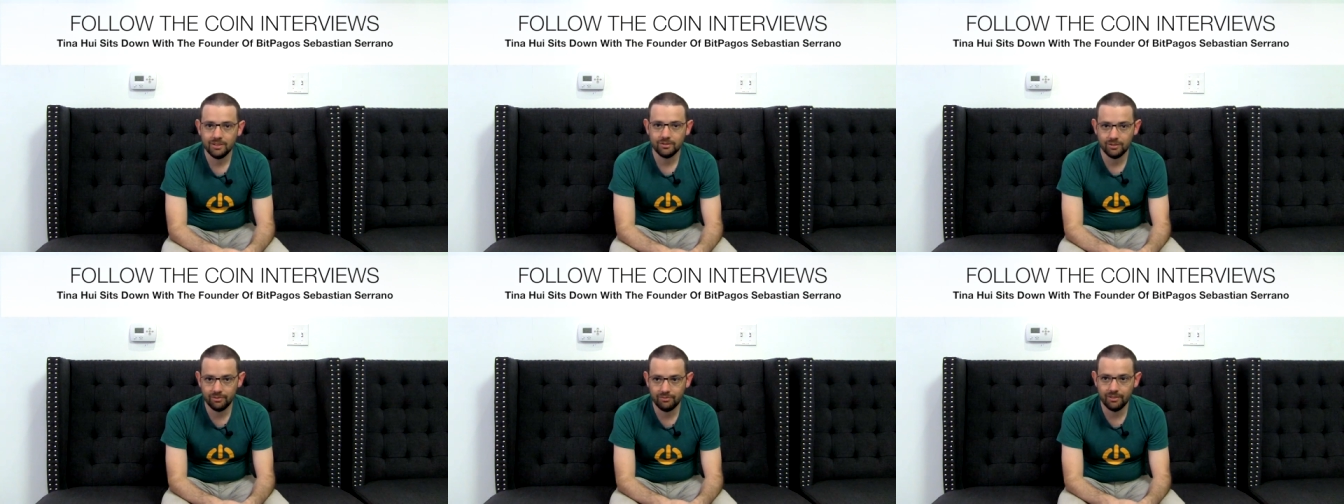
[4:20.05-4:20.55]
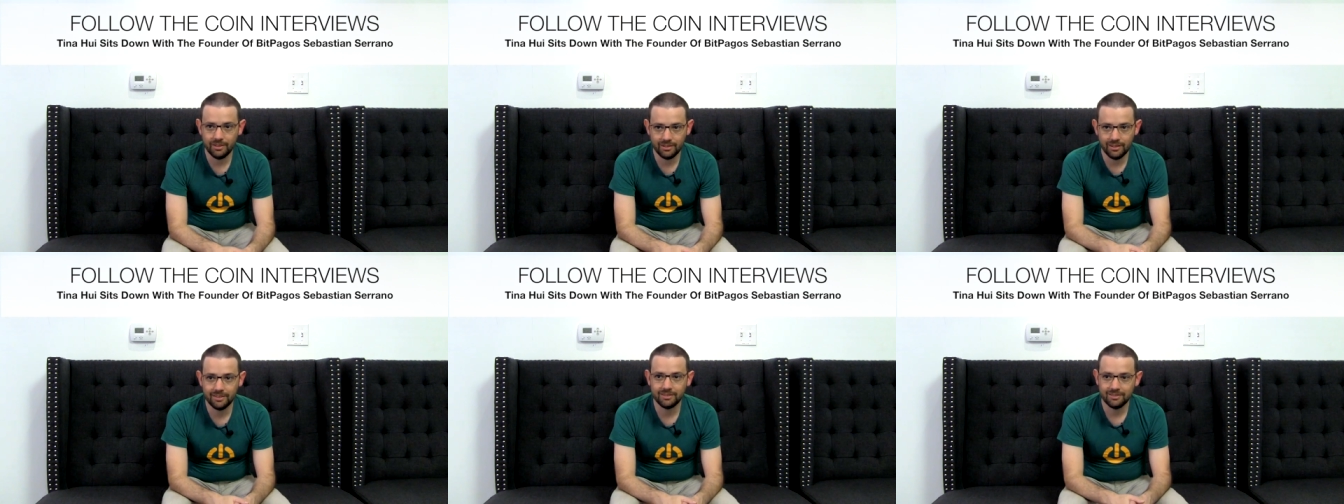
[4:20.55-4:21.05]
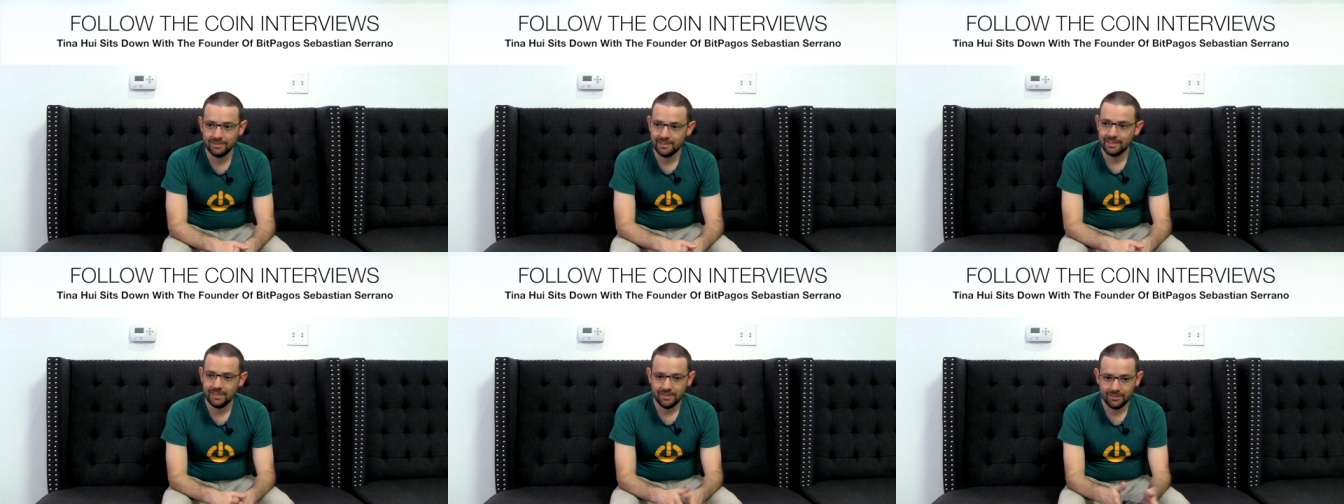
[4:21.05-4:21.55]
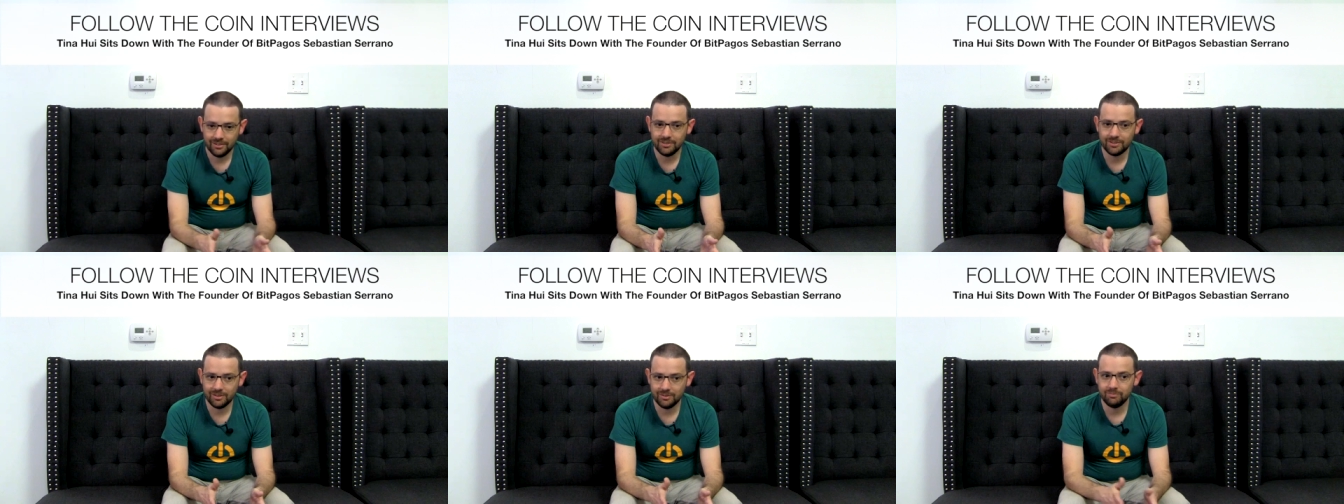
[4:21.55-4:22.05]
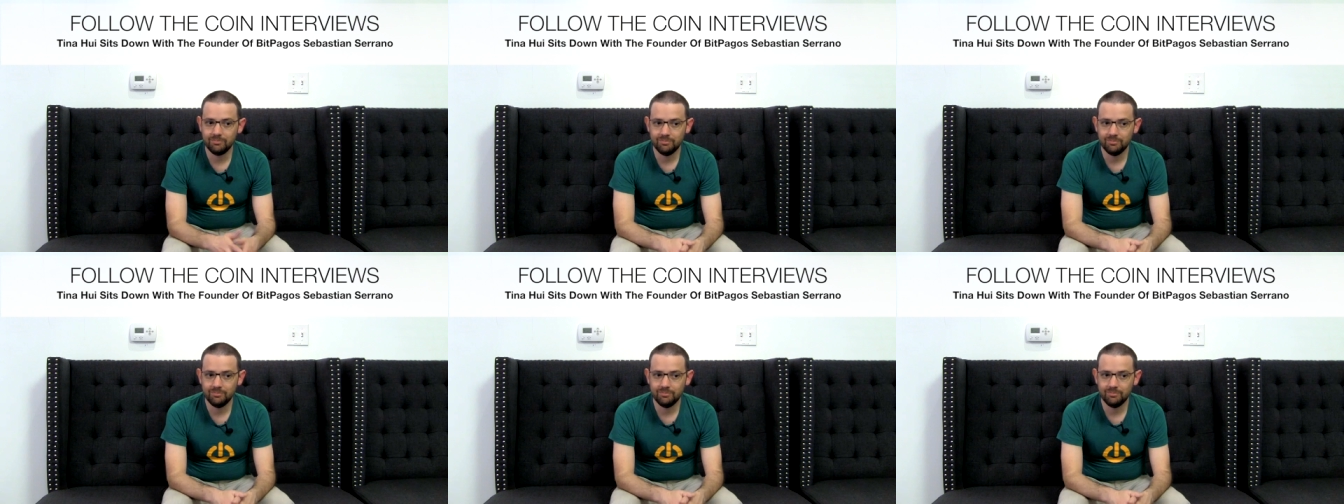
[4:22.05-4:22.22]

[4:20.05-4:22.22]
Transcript: So I think like there is a